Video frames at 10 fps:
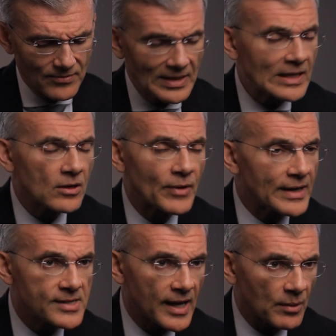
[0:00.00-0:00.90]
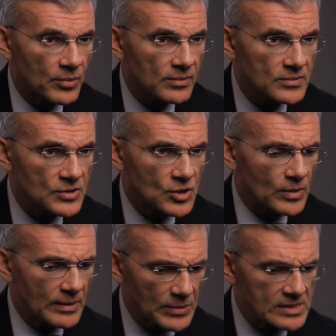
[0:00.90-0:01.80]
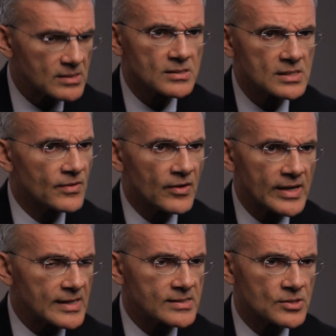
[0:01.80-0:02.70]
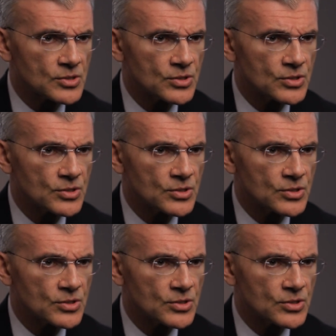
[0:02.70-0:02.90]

little red tape, so business is very easy to